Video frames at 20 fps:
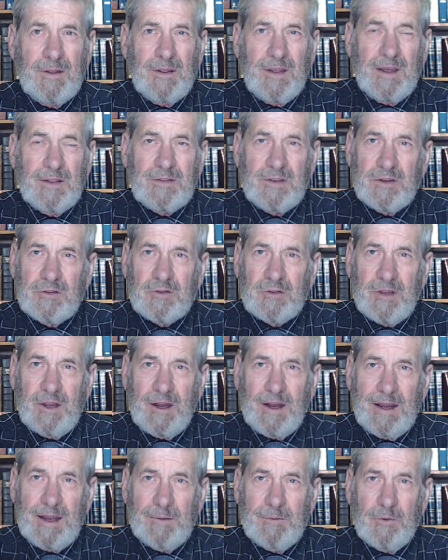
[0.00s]
At this
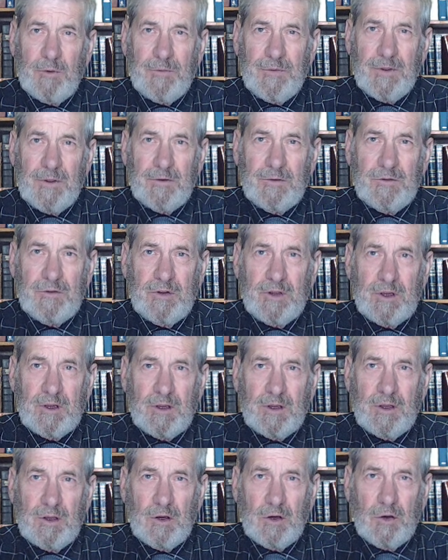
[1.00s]
time with
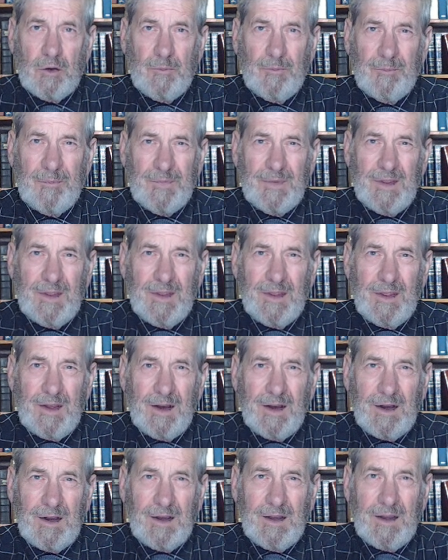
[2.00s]
Ezekiel,
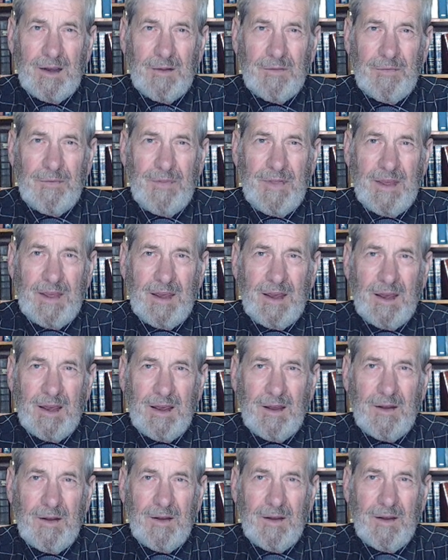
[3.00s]
the
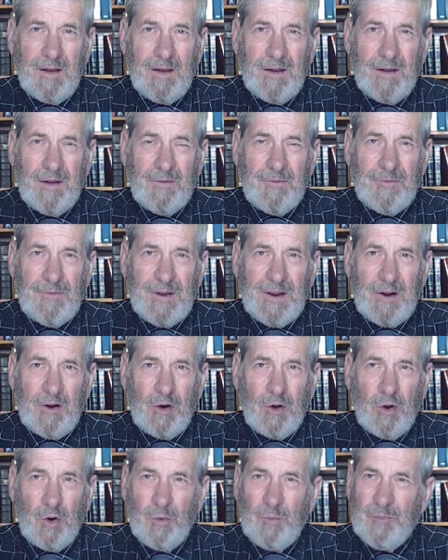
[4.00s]

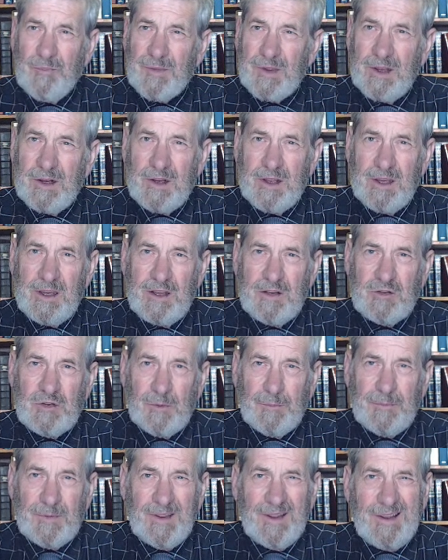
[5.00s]
Pharaoh in
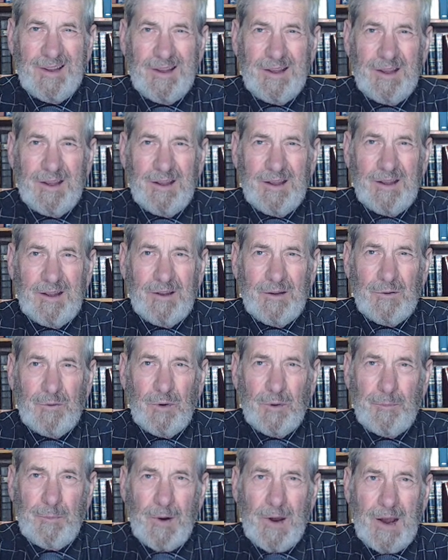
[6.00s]
Egypt
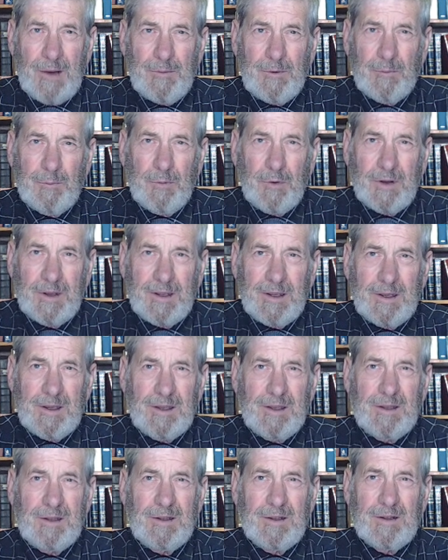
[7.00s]
would probably
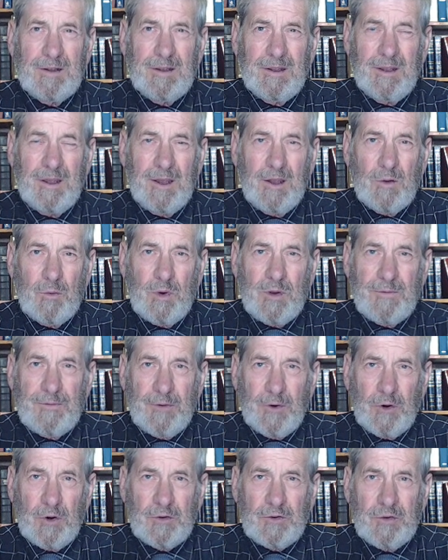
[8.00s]

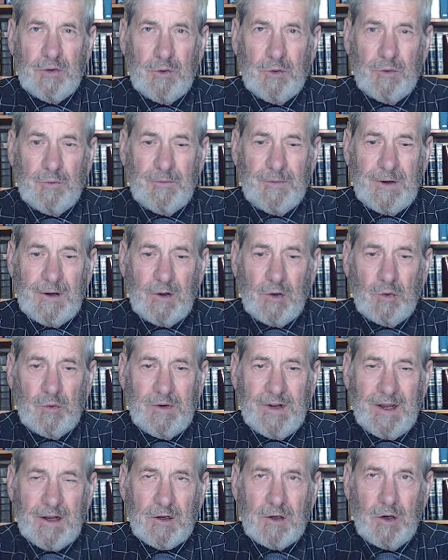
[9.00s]
refer to Pharaoh
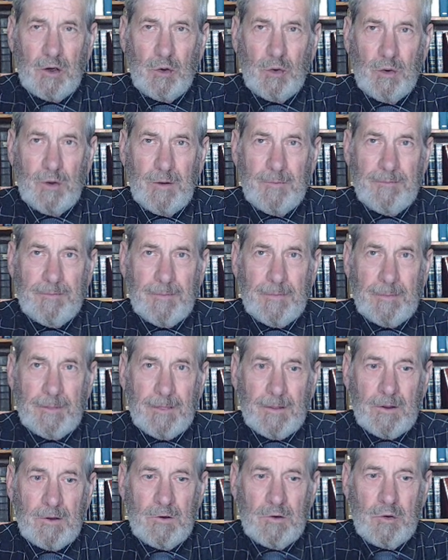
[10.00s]
Necho,
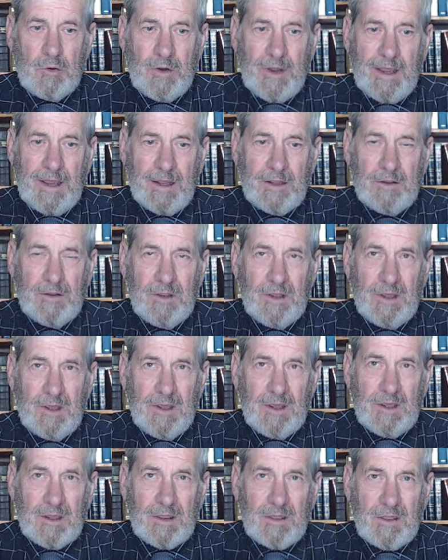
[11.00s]
who had
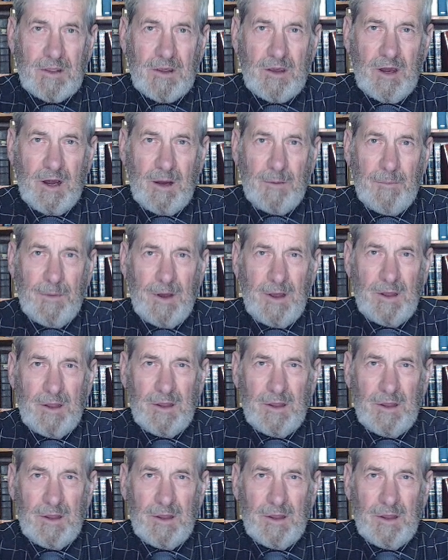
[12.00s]
come